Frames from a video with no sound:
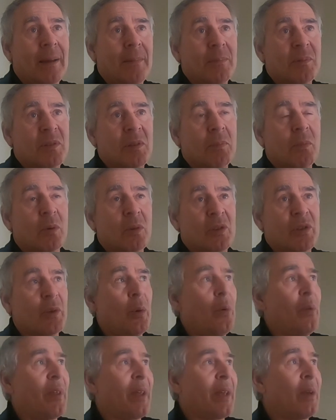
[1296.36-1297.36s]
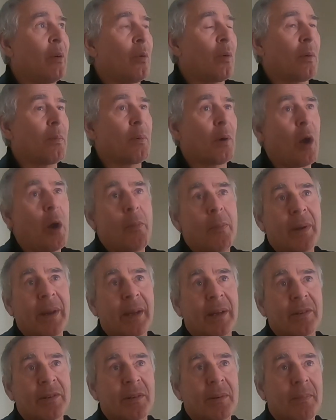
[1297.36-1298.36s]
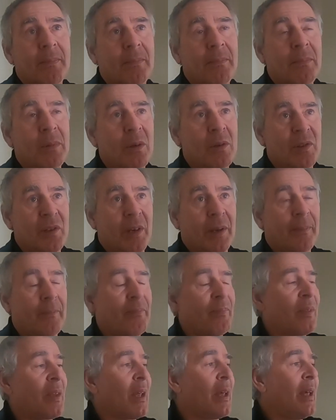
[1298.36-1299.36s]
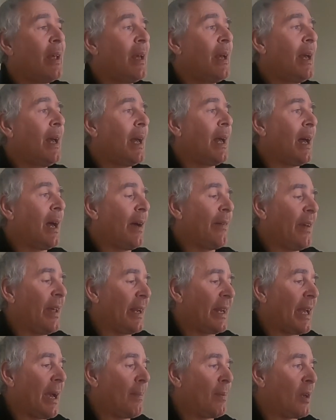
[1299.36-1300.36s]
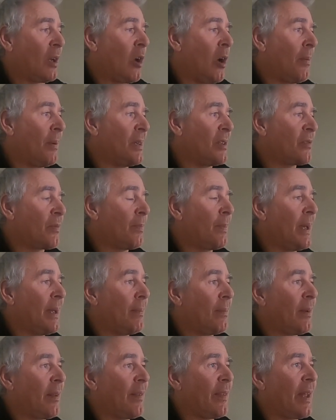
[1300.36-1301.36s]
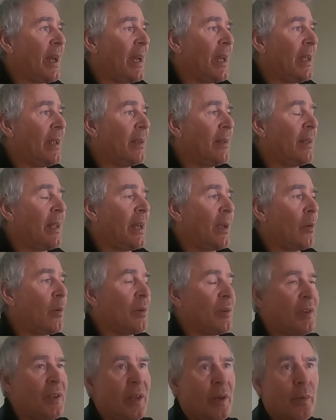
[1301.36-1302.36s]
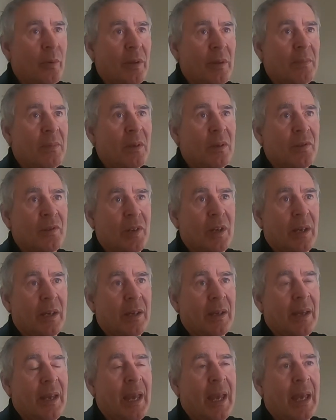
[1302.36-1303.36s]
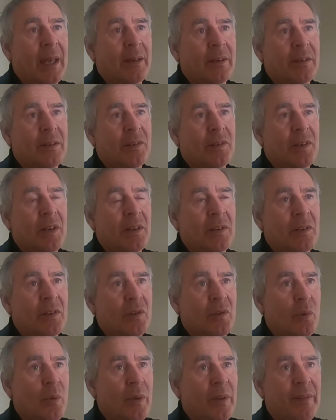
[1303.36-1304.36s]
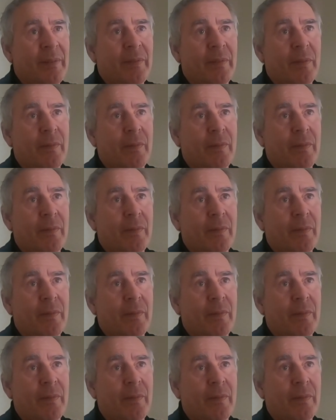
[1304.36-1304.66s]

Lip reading: some more soothing or appropriate music. I had a couple of comments from people that they couldn't deal with the music and didn't enjoy the